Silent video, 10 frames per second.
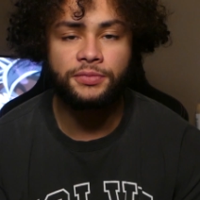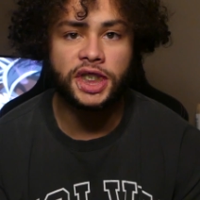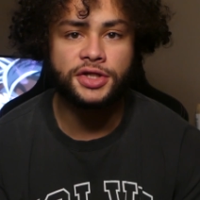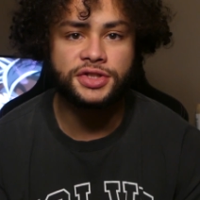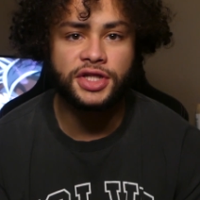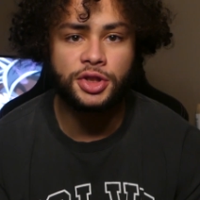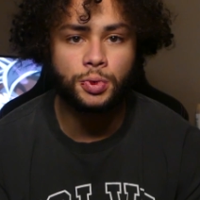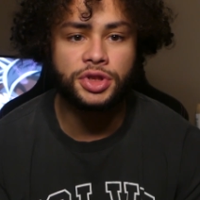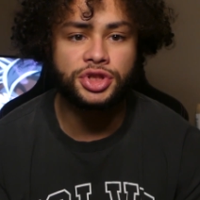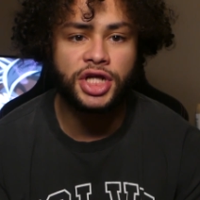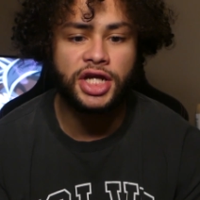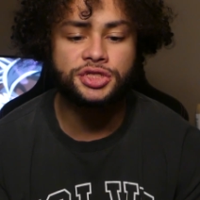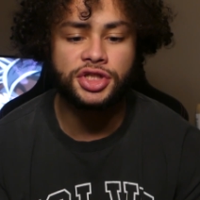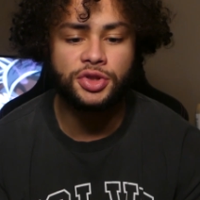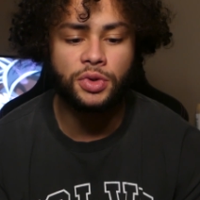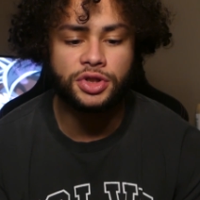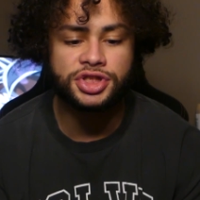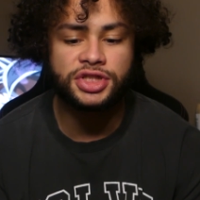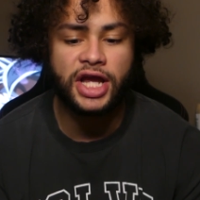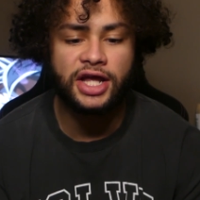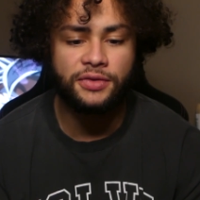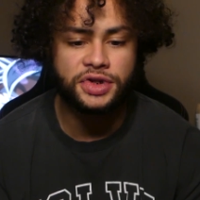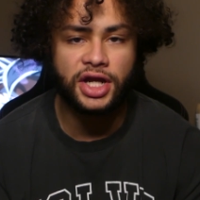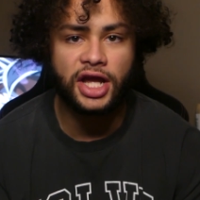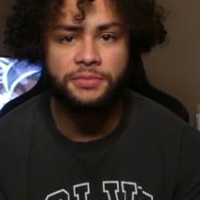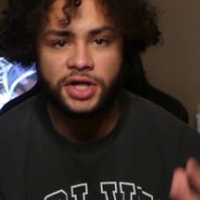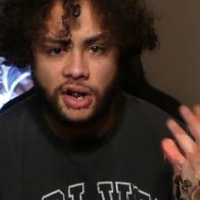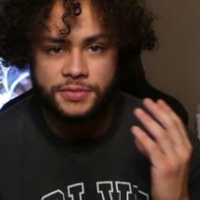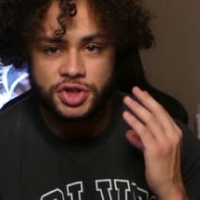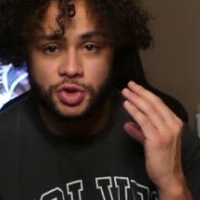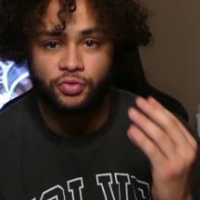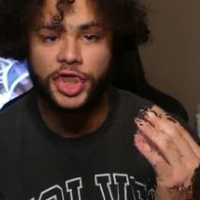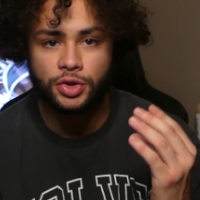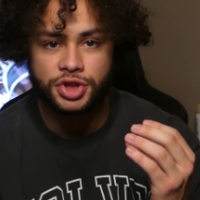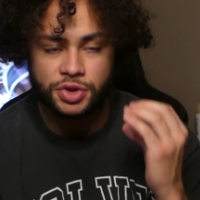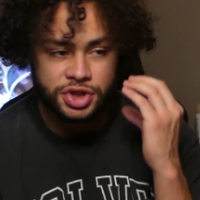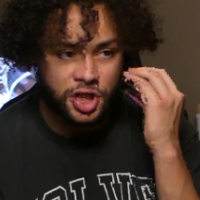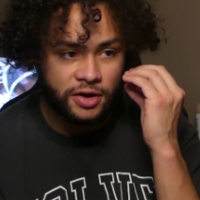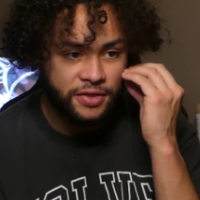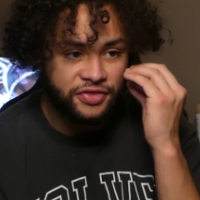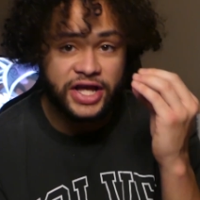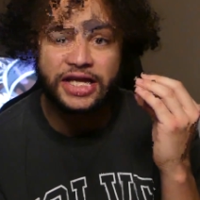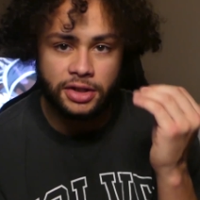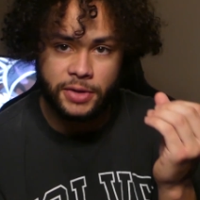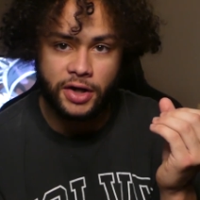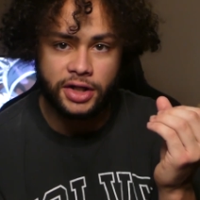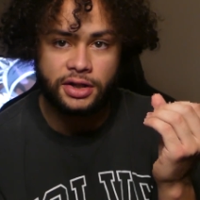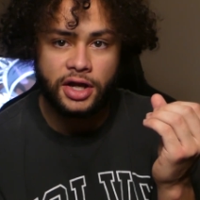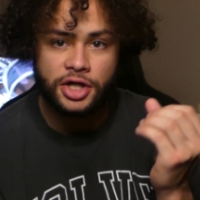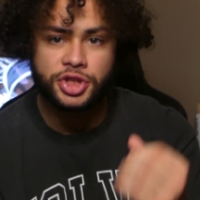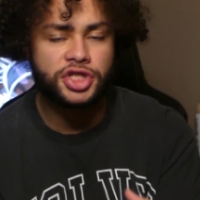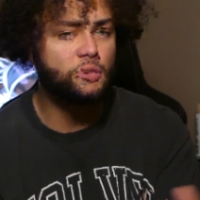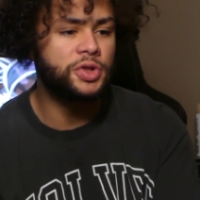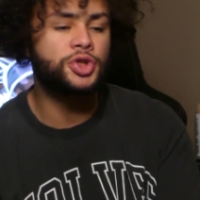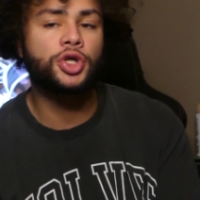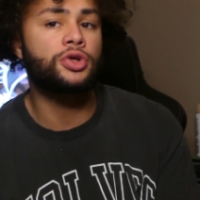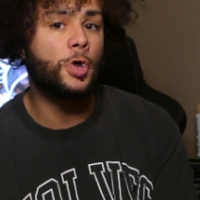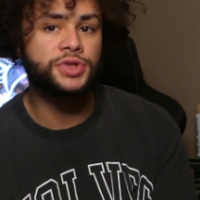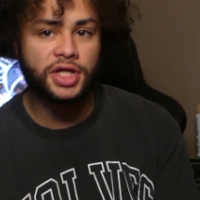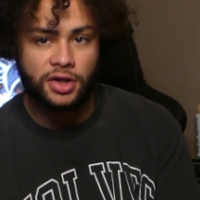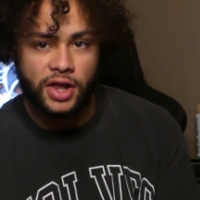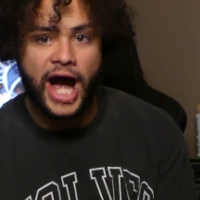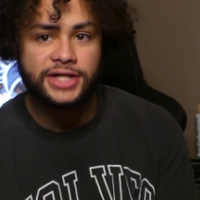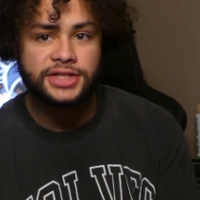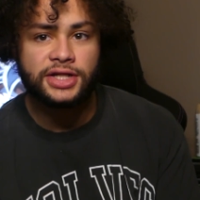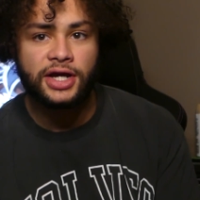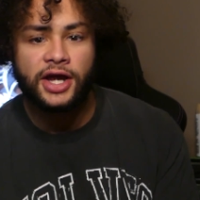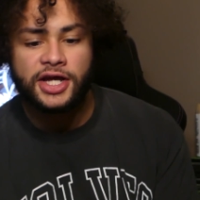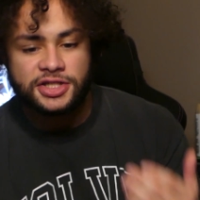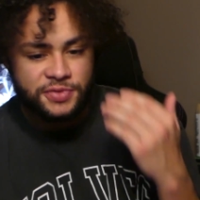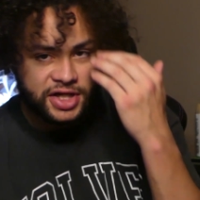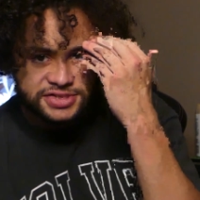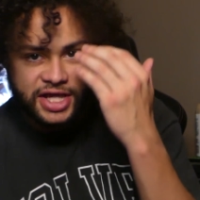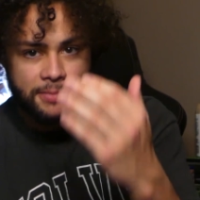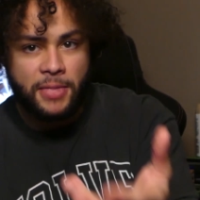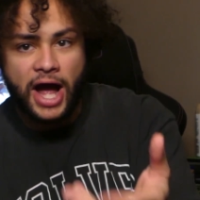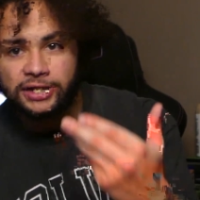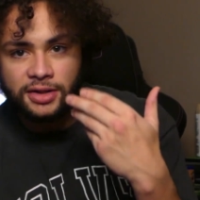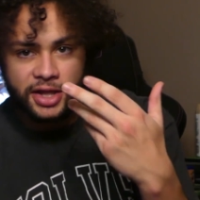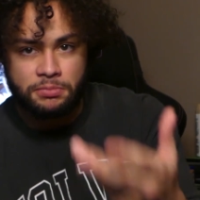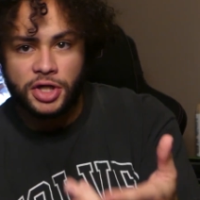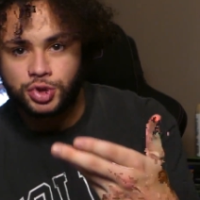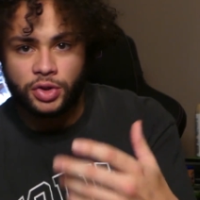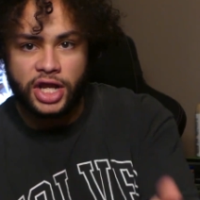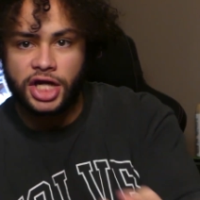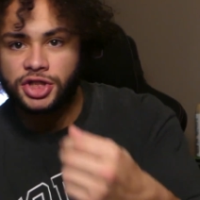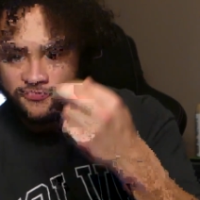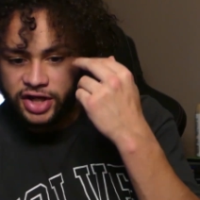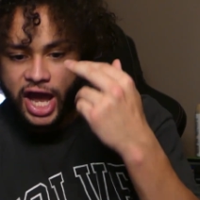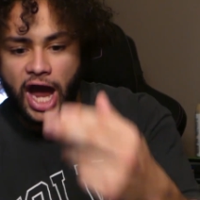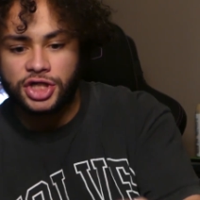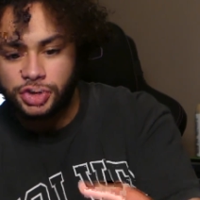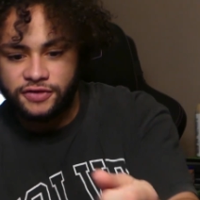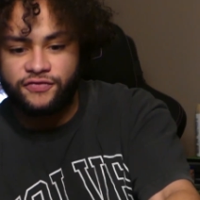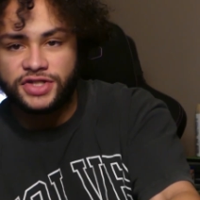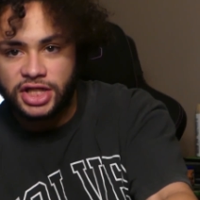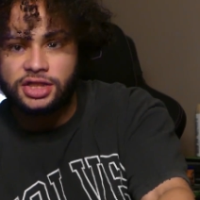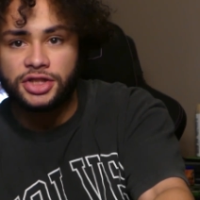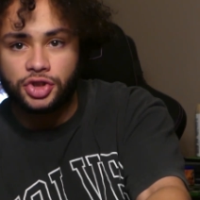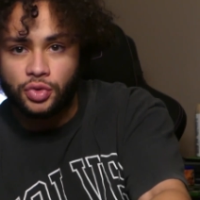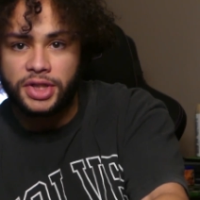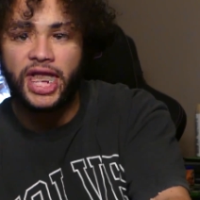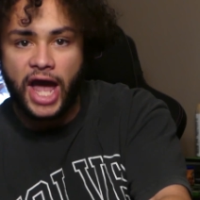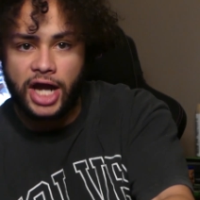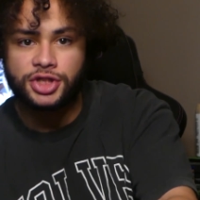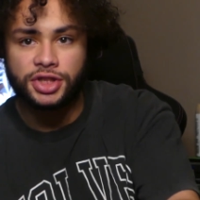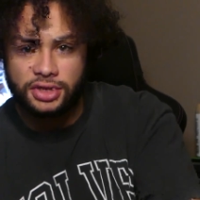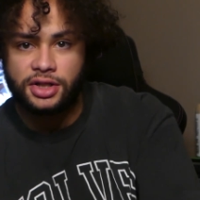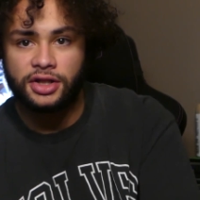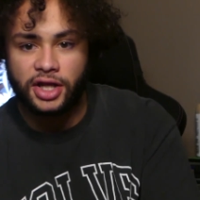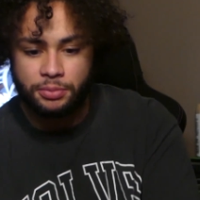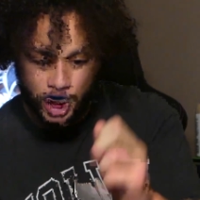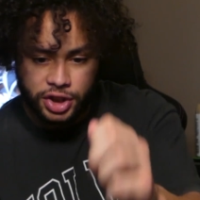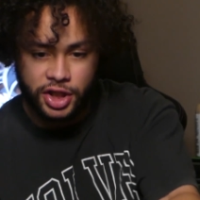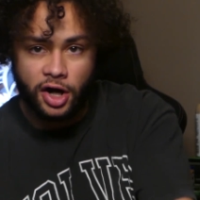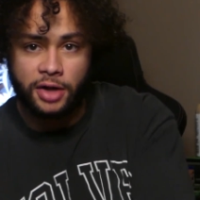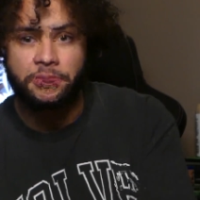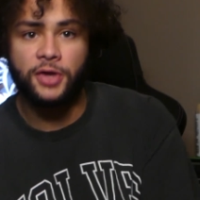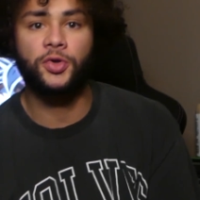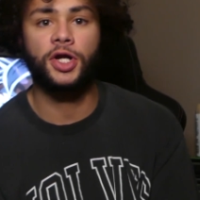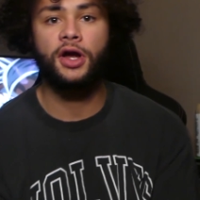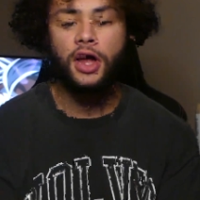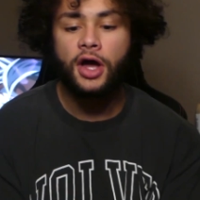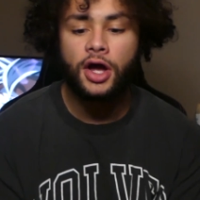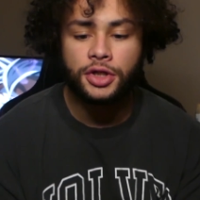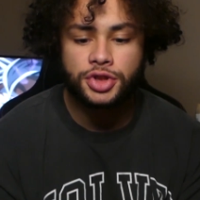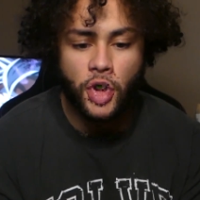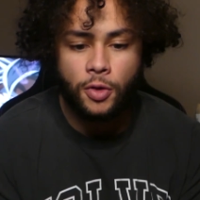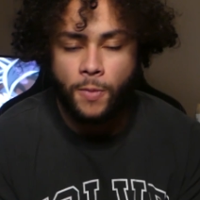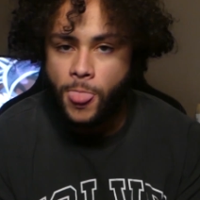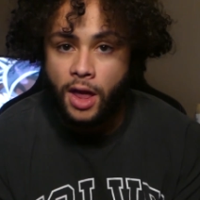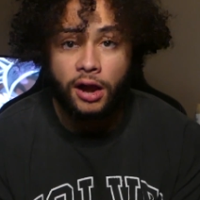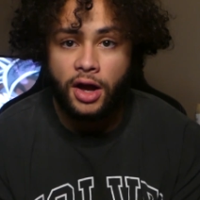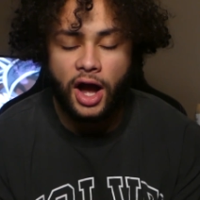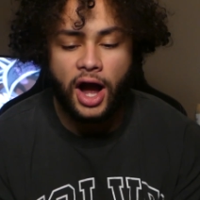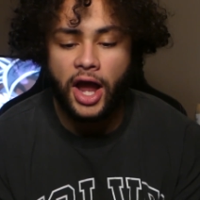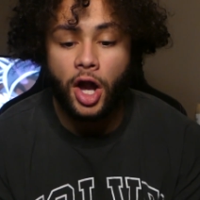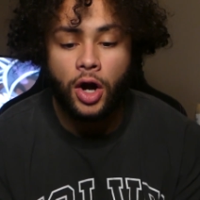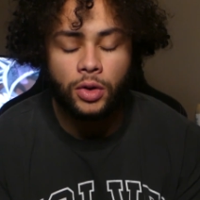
because then you can change and you understand everything. And it becomes surreal, so you start thinking about it. Just like when you took notes in class, it's because of that mind like muscle connection of like actually physically doing the action and like putting it on paper. So I